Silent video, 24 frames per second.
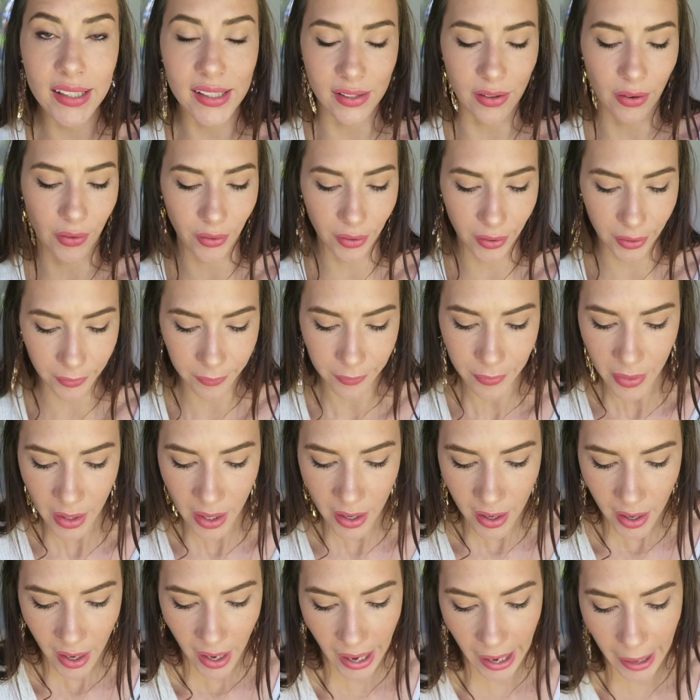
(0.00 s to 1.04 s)
So,
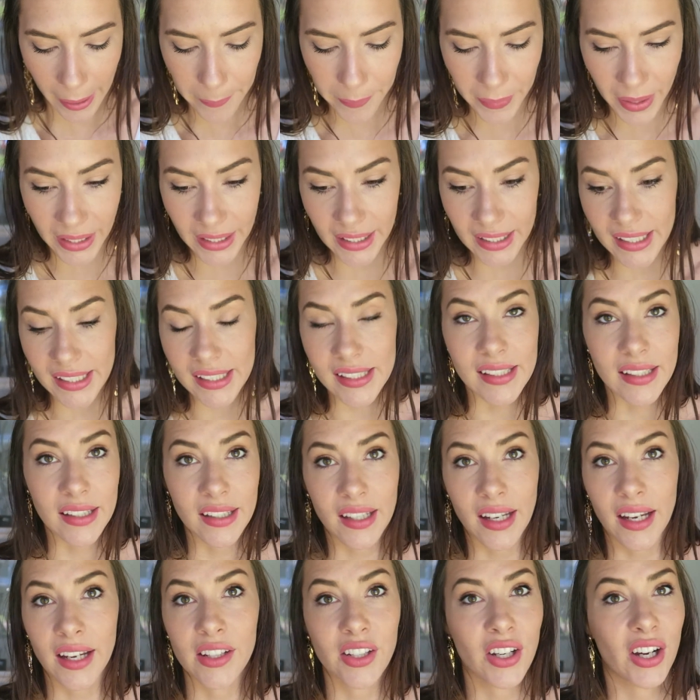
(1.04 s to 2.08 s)
and it is
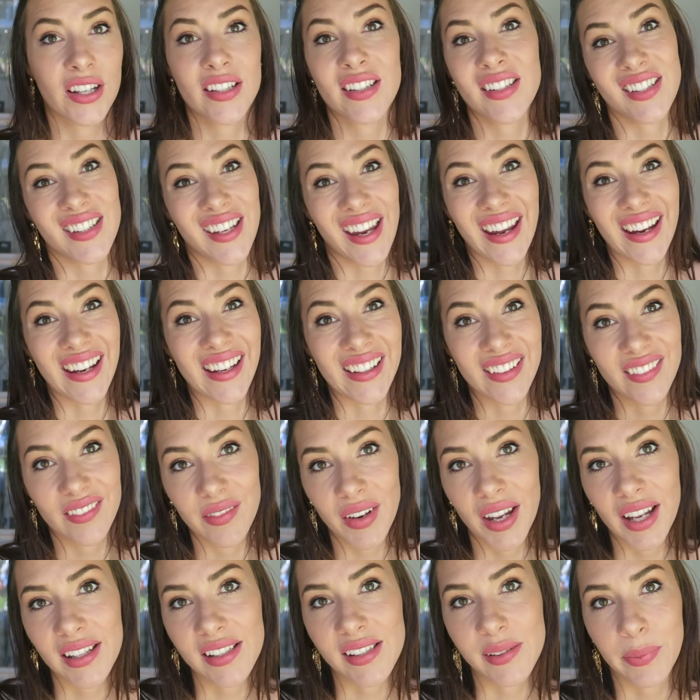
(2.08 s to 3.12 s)
a nice stain
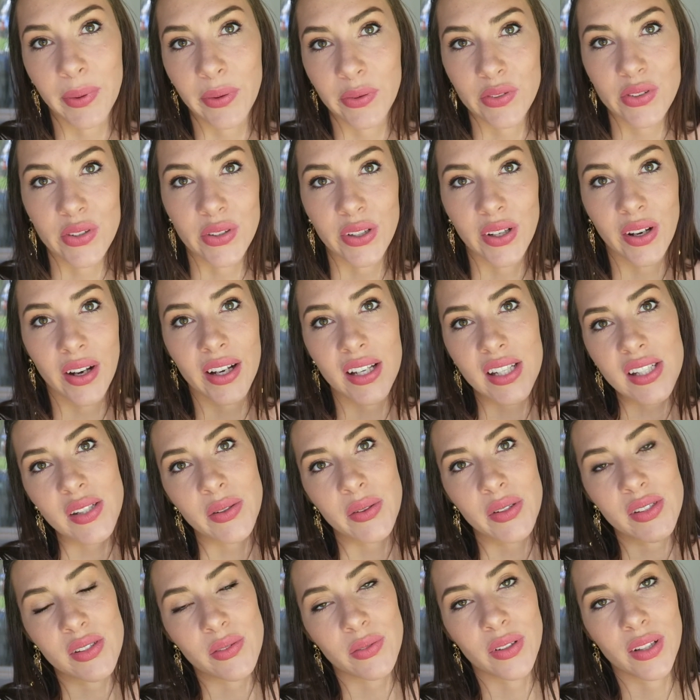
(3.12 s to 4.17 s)
as well too, guys, so
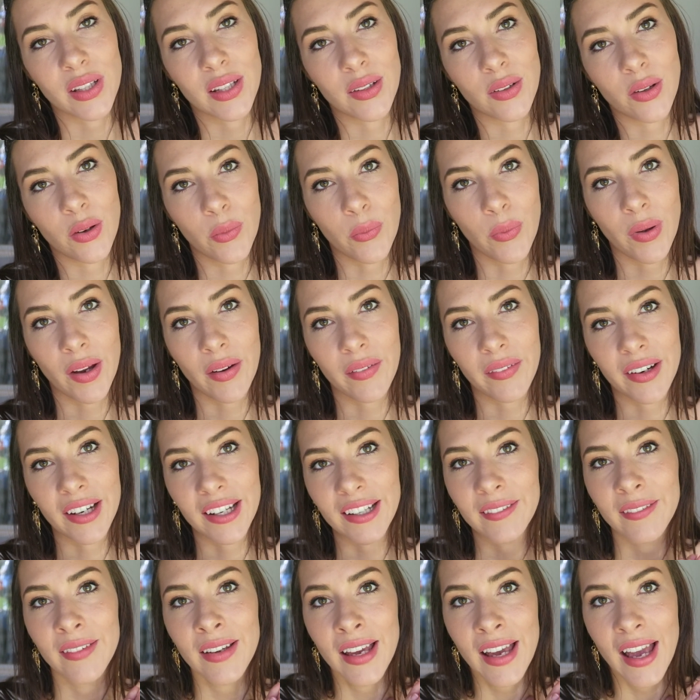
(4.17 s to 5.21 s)
it's really long
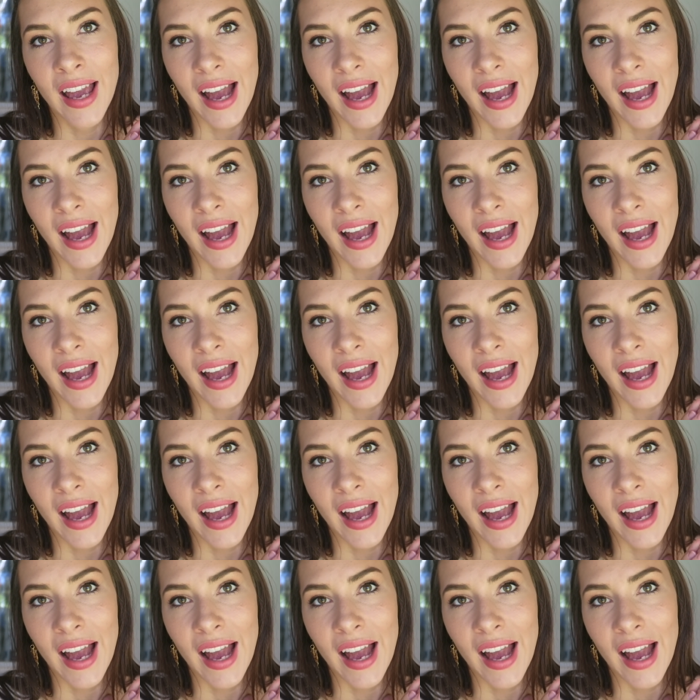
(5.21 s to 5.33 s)
wearing.